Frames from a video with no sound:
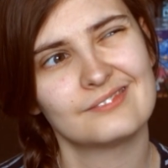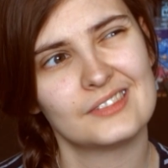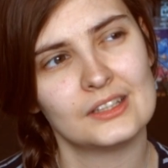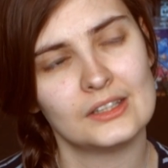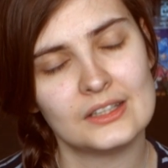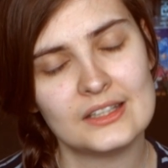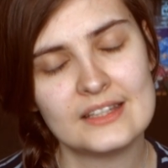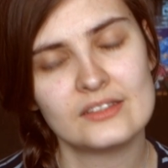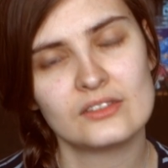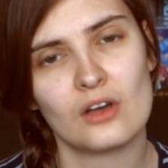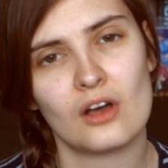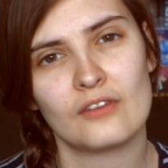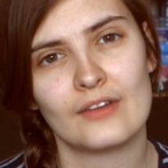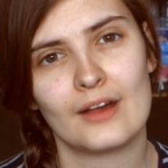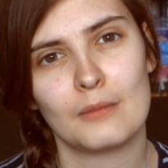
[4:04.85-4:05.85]
at least
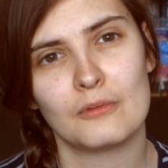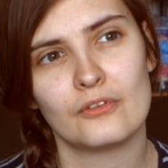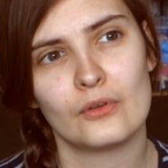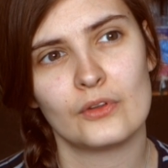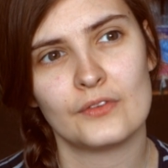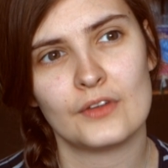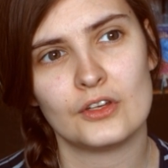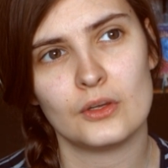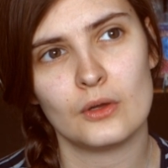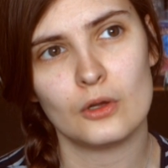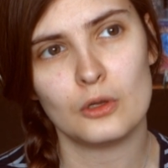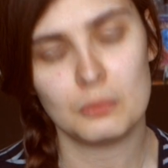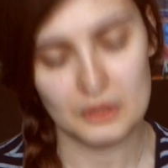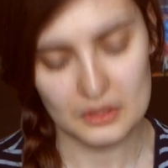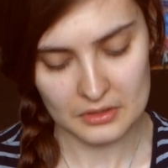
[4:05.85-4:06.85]
half an hour before the venue
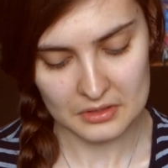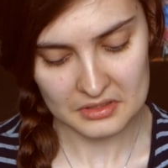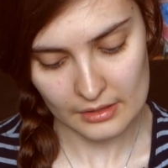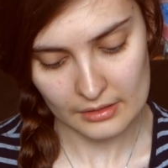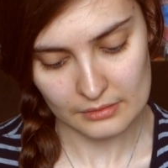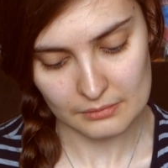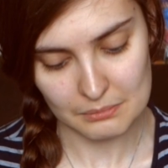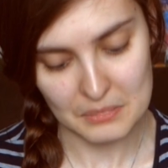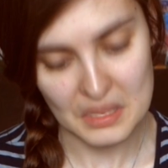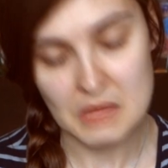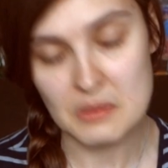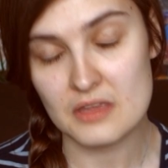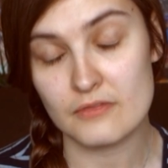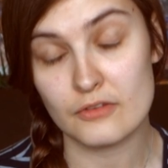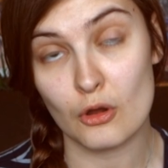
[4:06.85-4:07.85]
opened,
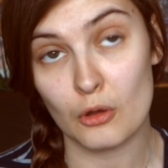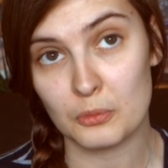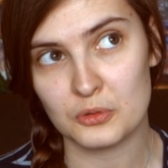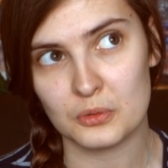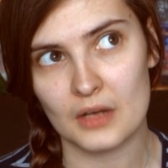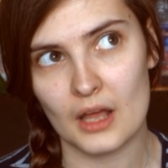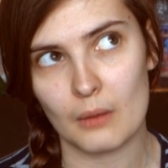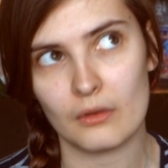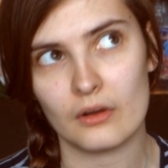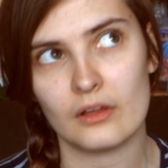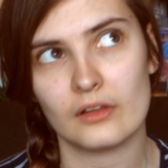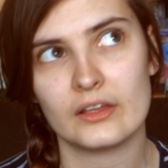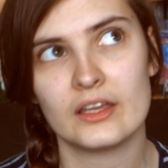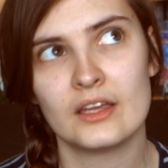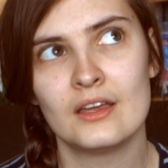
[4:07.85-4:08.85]
maybe even up to an hour
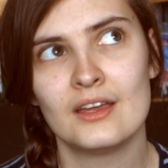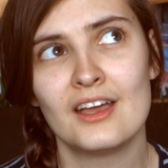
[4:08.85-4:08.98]
early,